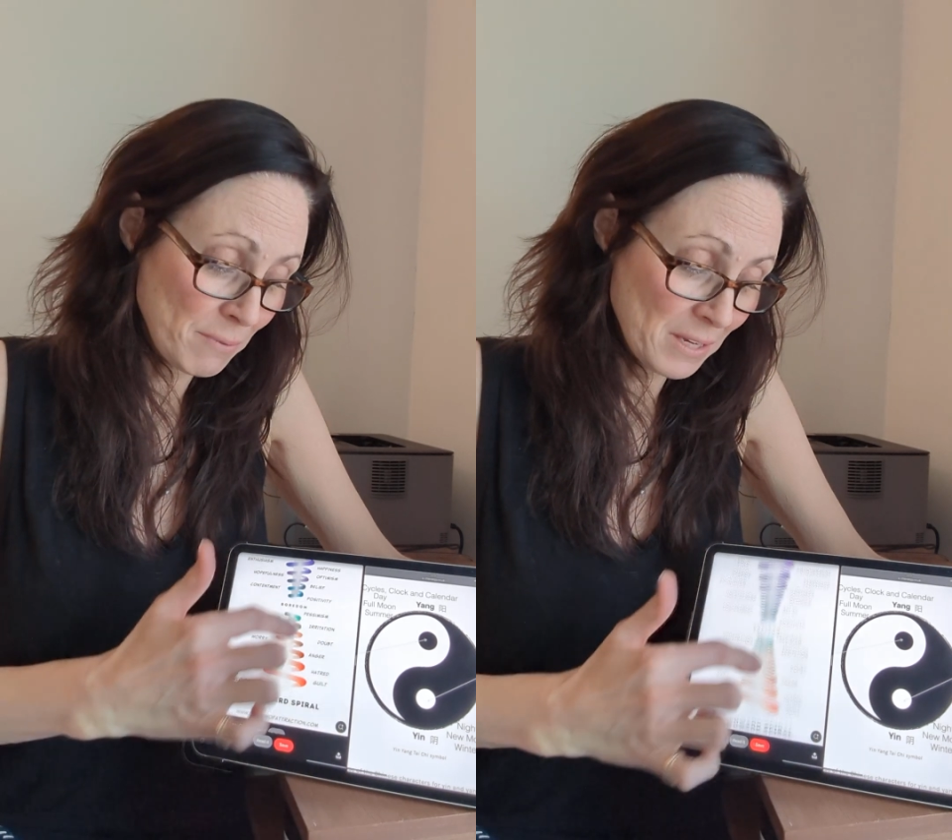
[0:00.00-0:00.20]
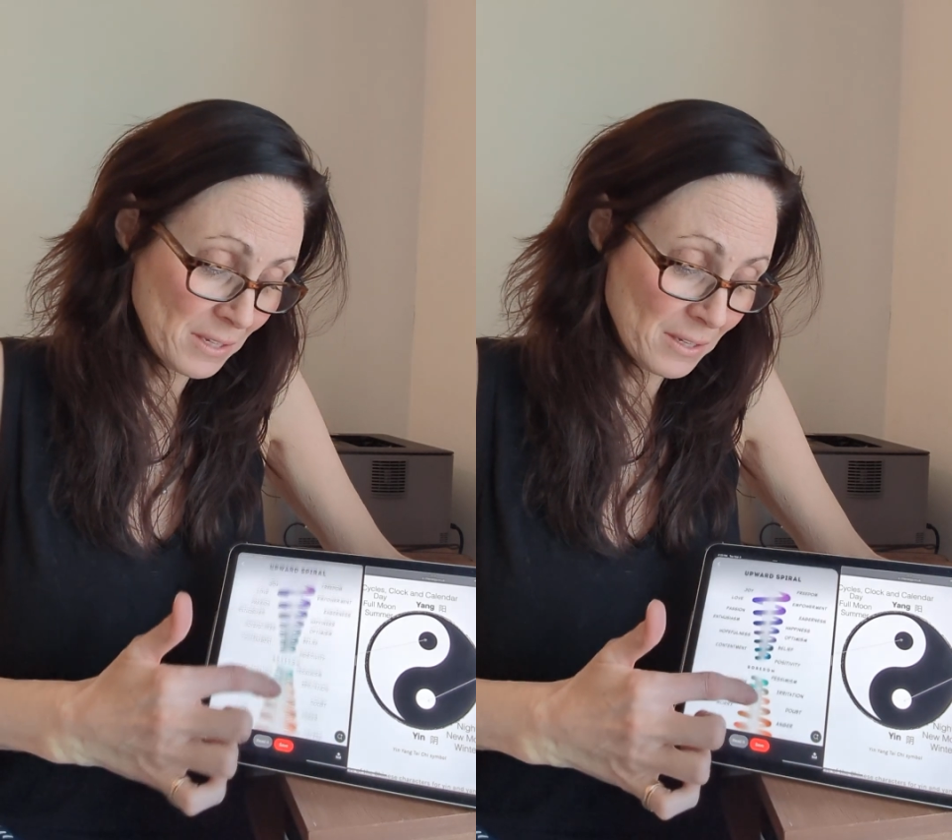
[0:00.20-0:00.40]

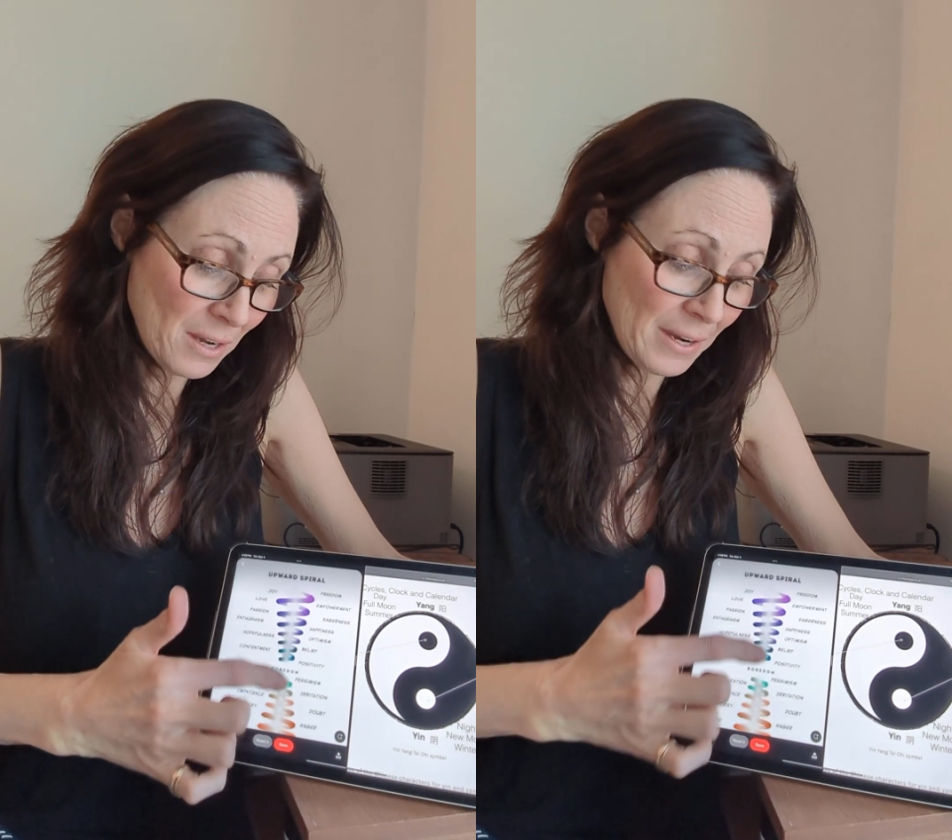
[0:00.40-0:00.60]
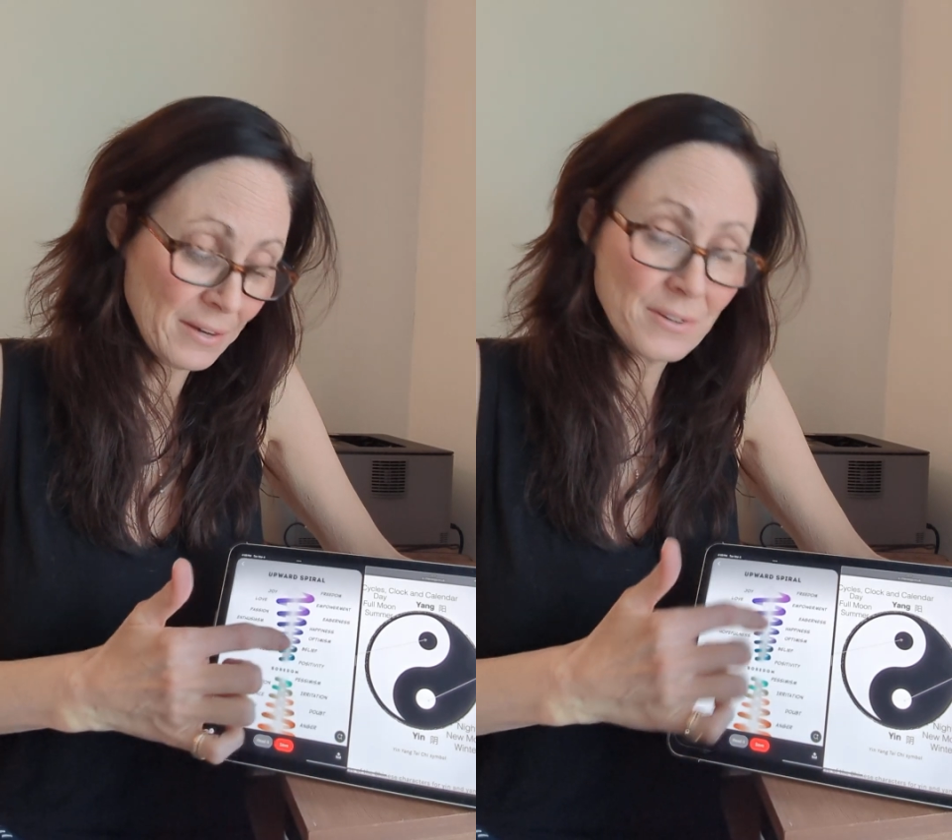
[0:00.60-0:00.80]
because a
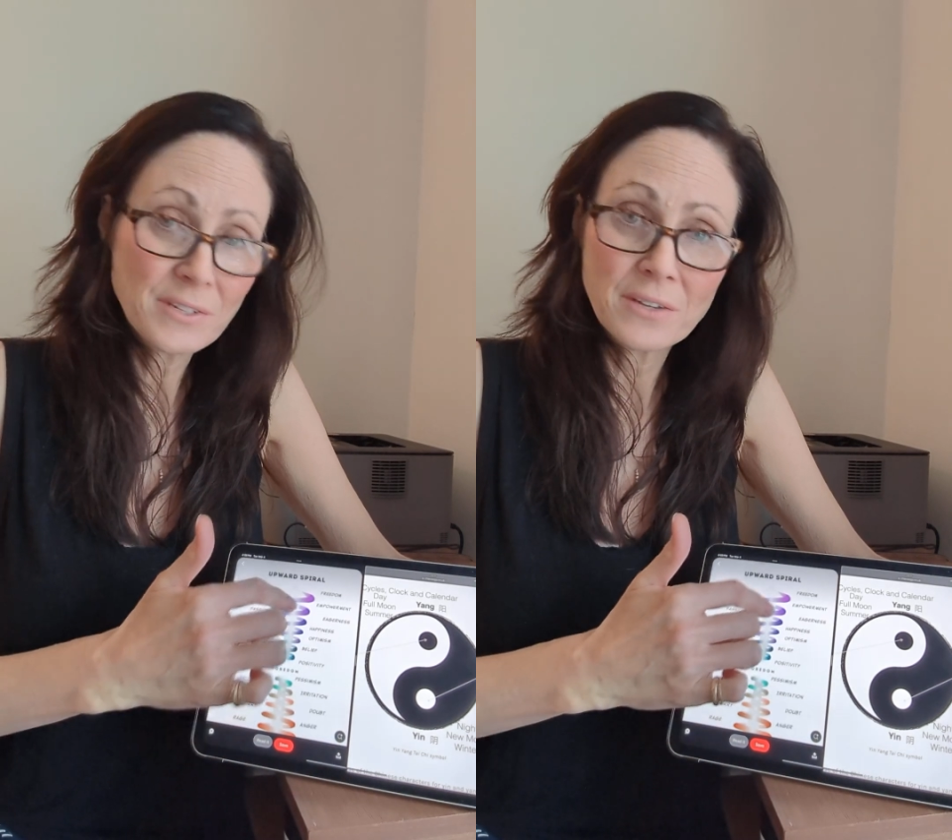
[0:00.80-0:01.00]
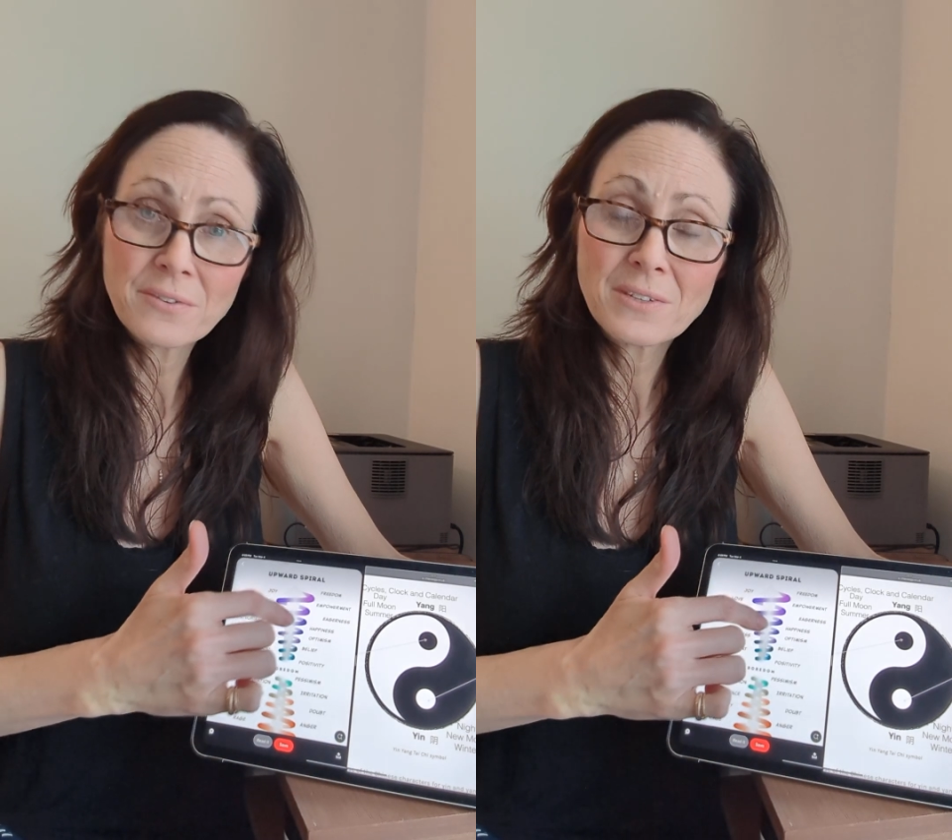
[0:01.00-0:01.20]
higher
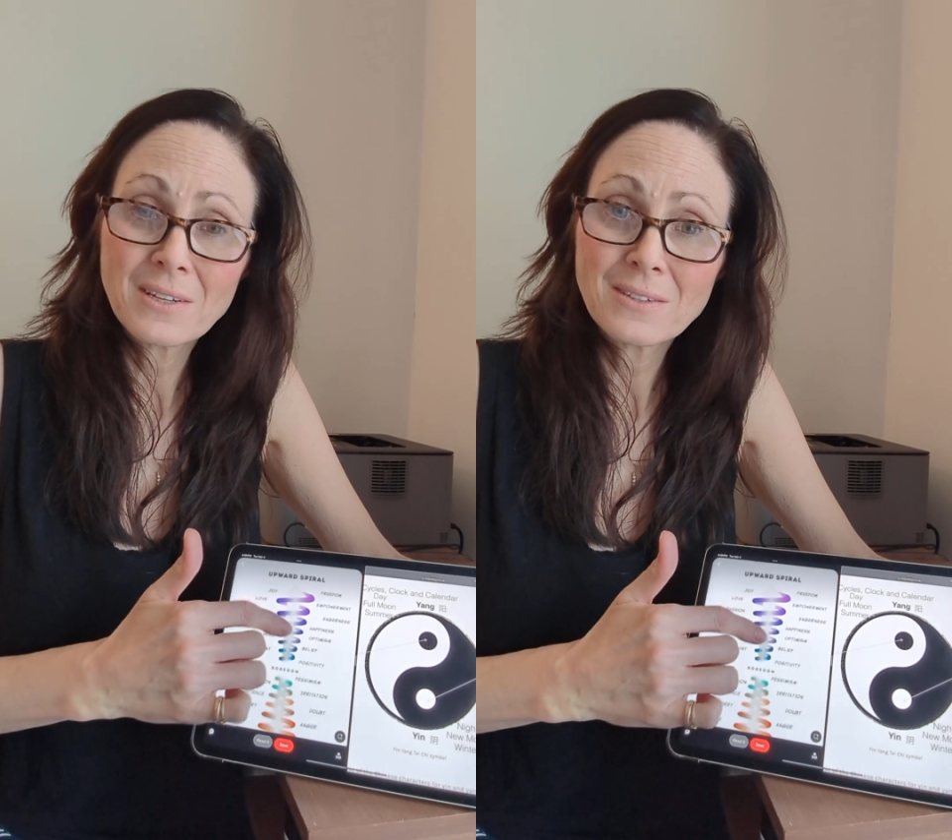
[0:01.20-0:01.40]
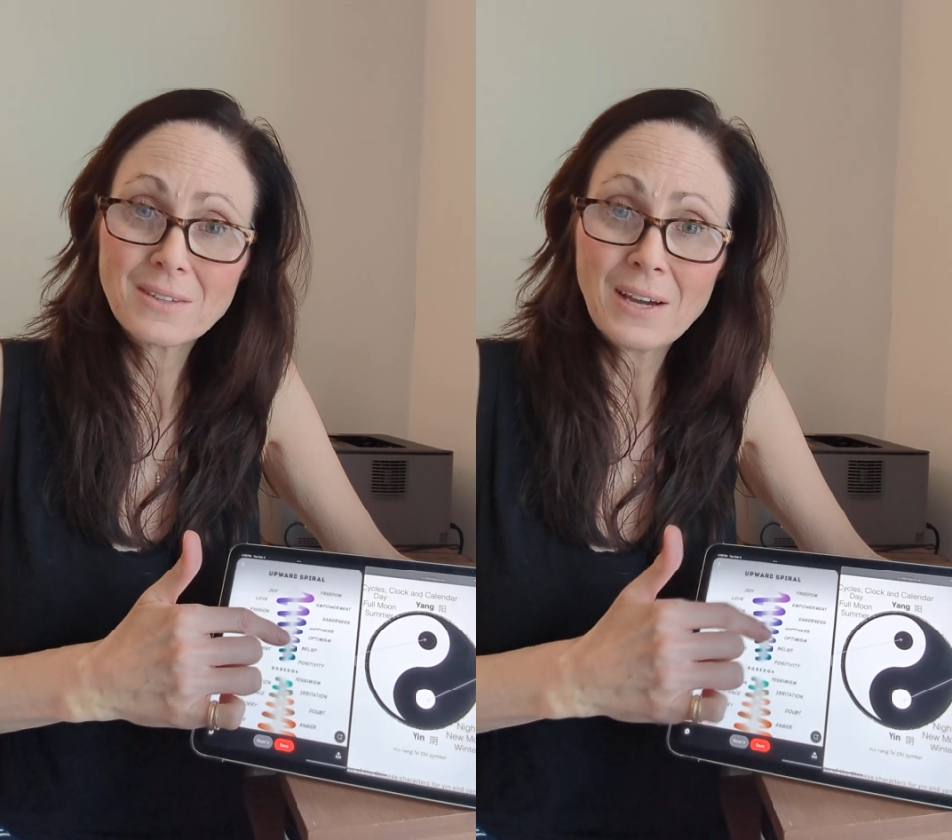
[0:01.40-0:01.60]
self
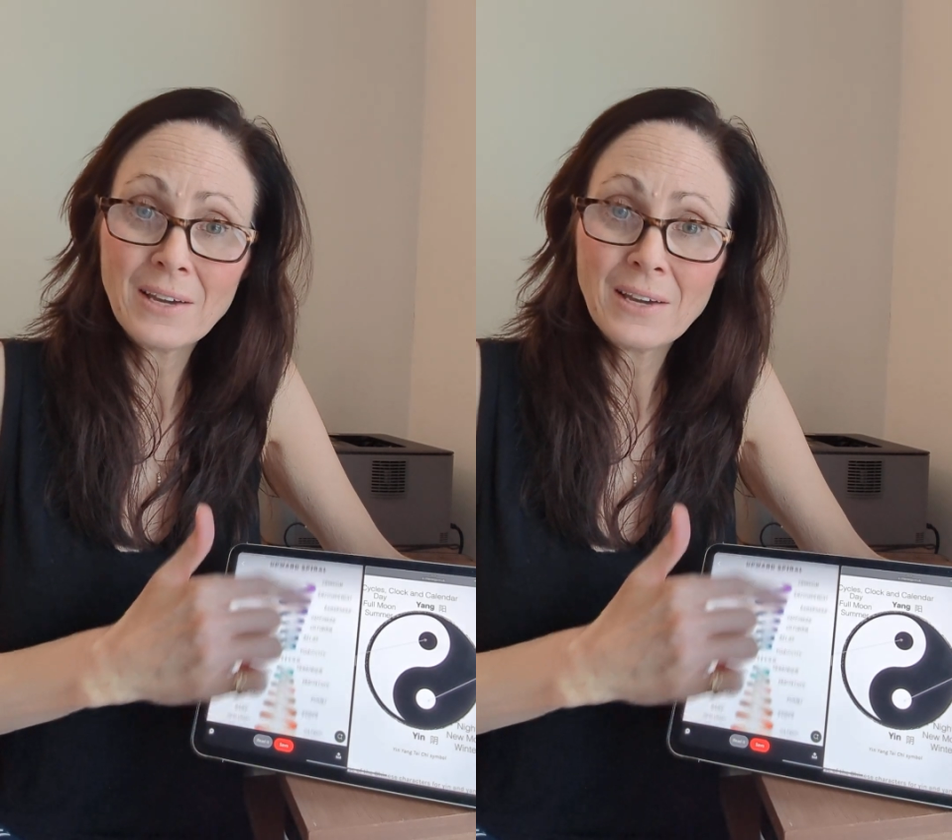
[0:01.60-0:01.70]
says,